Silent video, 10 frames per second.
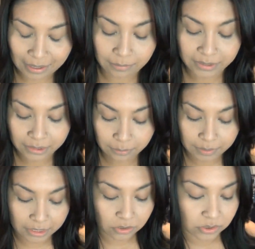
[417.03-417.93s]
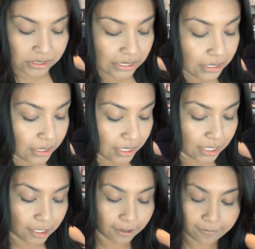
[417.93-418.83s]
I'm going to be using
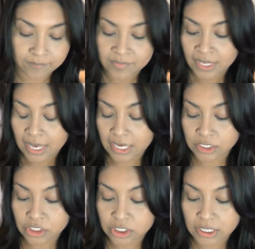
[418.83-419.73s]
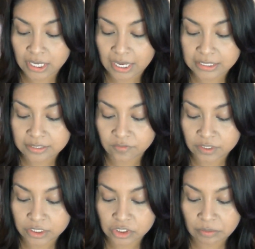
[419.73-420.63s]
the HD High
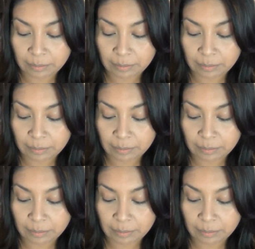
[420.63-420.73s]
Definition